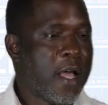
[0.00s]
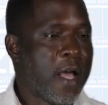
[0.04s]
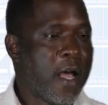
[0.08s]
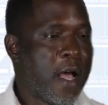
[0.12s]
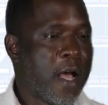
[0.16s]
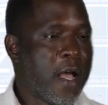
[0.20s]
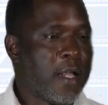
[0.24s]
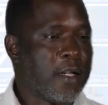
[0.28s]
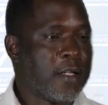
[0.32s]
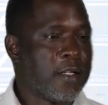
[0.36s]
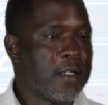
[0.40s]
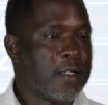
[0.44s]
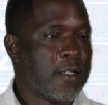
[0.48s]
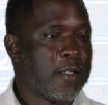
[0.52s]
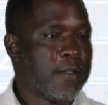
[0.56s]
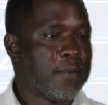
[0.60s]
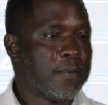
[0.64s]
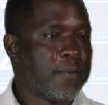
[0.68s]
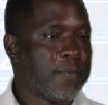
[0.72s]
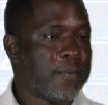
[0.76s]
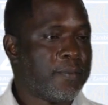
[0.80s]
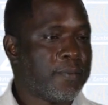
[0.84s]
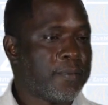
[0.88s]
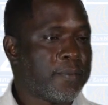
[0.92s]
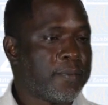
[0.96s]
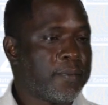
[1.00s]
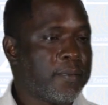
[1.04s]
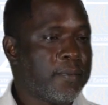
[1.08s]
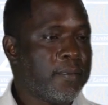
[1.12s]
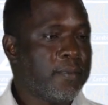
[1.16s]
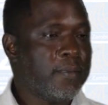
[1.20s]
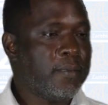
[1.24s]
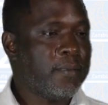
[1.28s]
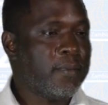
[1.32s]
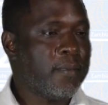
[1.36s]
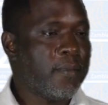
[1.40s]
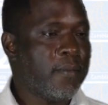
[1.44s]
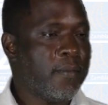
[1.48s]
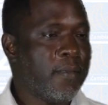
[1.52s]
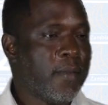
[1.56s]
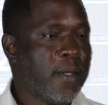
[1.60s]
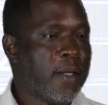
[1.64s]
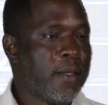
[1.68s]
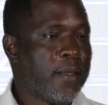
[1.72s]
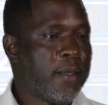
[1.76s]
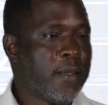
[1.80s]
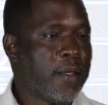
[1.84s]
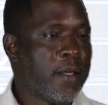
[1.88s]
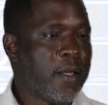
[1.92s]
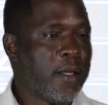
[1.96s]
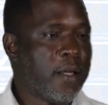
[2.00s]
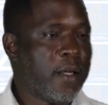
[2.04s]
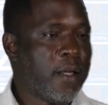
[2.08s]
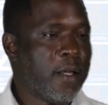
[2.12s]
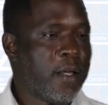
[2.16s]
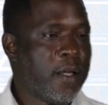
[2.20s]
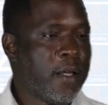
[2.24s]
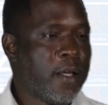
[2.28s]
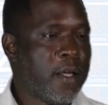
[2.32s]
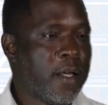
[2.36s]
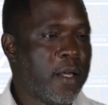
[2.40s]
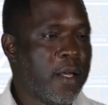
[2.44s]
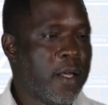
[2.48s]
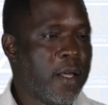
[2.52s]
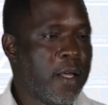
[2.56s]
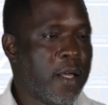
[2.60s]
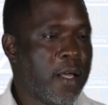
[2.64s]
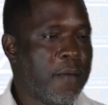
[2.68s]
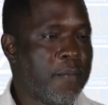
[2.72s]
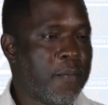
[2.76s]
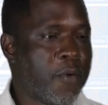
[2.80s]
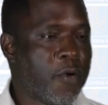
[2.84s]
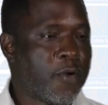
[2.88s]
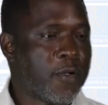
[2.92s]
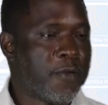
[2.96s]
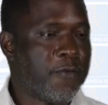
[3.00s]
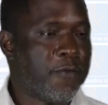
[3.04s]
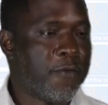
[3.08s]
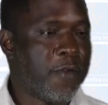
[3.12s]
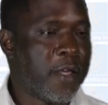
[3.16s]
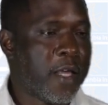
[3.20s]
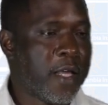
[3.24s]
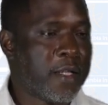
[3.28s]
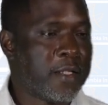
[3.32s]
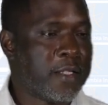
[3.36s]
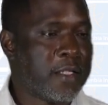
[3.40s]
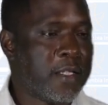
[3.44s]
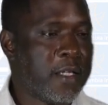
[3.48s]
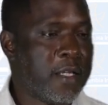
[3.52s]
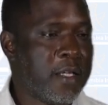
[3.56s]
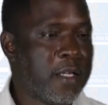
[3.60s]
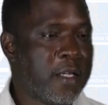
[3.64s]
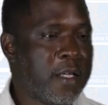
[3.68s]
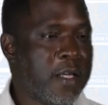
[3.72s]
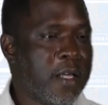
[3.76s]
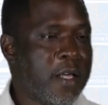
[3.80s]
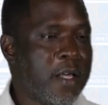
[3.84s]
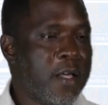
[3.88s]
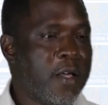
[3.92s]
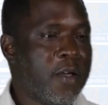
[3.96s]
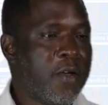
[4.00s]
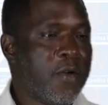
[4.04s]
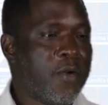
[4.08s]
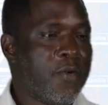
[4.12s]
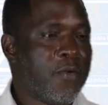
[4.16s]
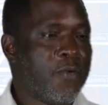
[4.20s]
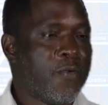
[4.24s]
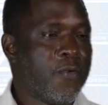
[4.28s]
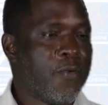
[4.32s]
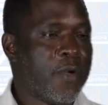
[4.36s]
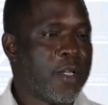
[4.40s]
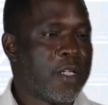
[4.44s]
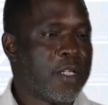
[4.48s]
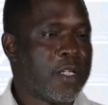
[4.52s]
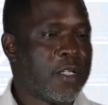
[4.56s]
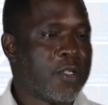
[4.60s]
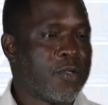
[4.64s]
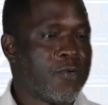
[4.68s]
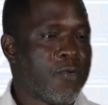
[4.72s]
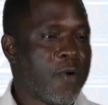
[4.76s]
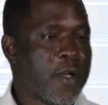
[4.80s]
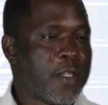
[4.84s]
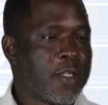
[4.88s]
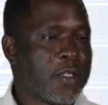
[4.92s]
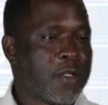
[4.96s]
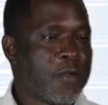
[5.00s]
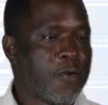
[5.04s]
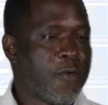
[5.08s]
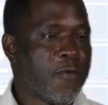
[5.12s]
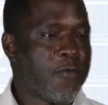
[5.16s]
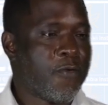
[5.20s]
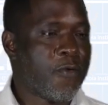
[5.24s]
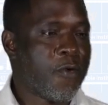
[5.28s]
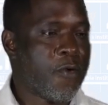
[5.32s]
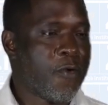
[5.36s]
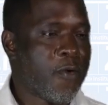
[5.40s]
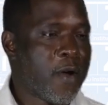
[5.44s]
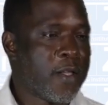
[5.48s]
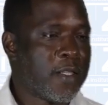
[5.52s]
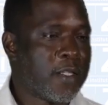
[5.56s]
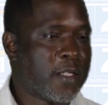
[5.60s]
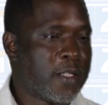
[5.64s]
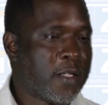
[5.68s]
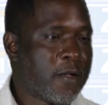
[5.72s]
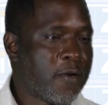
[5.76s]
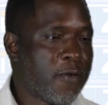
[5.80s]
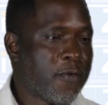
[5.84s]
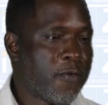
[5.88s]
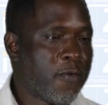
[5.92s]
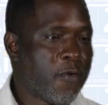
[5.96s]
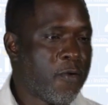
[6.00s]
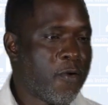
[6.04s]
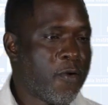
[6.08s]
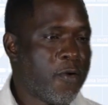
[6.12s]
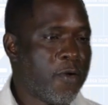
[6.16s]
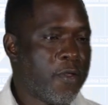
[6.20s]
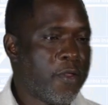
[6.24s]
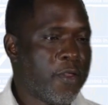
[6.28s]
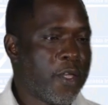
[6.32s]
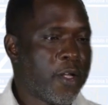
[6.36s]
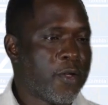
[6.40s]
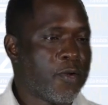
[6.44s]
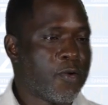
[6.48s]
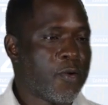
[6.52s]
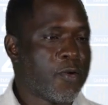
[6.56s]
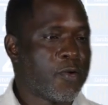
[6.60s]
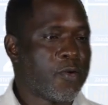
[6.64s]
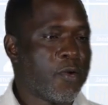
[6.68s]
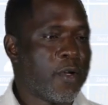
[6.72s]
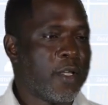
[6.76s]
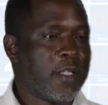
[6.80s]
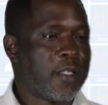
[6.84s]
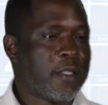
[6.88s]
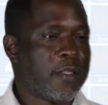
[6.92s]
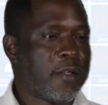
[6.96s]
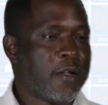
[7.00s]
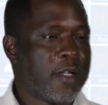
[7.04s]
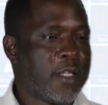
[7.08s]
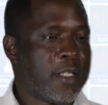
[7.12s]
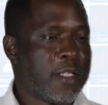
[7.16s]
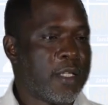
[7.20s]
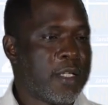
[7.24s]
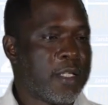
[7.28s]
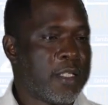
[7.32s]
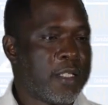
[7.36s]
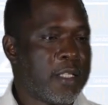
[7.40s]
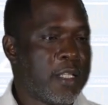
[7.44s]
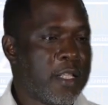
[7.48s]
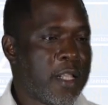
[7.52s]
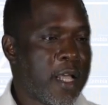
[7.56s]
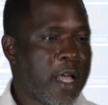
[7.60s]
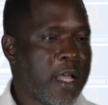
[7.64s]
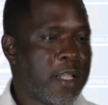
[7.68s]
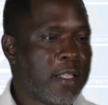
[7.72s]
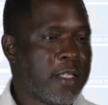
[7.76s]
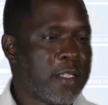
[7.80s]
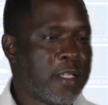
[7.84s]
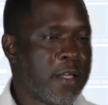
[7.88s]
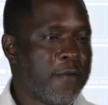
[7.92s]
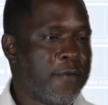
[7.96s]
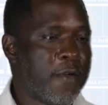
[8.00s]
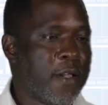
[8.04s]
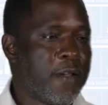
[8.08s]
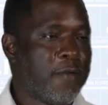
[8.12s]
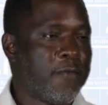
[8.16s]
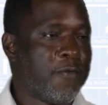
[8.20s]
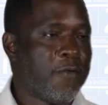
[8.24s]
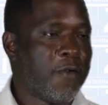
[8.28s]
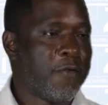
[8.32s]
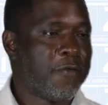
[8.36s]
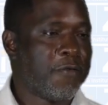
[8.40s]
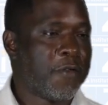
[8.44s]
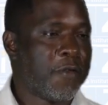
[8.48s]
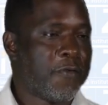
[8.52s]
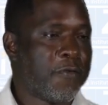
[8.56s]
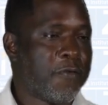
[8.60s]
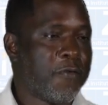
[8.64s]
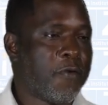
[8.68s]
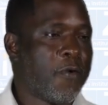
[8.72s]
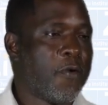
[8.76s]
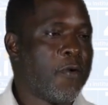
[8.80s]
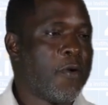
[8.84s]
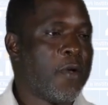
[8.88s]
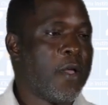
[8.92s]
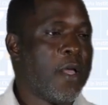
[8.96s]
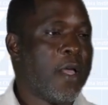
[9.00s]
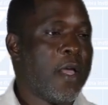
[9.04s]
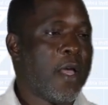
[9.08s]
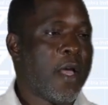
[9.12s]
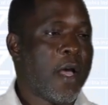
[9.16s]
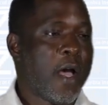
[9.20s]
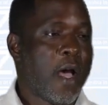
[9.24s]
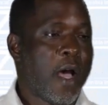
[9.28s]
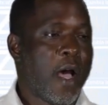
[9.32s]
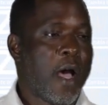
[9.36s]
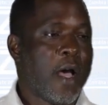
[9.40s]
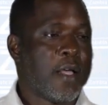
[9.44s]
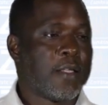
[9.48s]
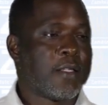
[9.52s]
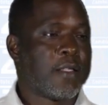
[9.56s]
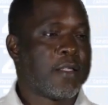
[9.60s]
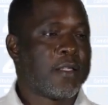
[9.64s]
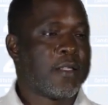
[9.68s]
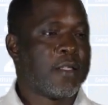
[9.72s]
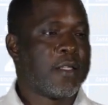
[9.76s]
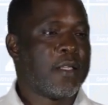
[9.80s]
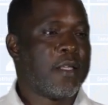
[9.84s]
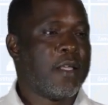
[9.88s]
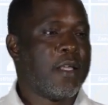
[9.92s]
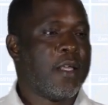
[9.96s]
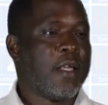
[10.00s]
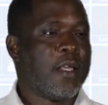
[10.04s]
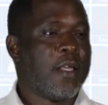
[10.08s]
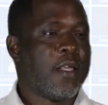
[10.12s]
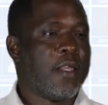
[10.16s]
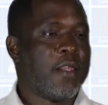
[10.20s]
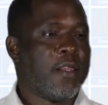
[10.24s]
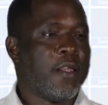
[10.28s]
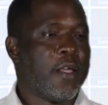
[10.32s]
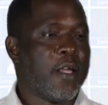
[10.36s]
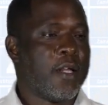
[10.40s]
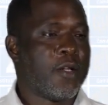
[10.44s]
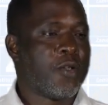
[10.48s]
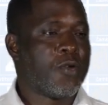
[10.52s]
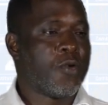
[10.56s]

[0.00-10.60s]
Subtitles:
and the import VAT, which is 104,104. The total is 369,754 as the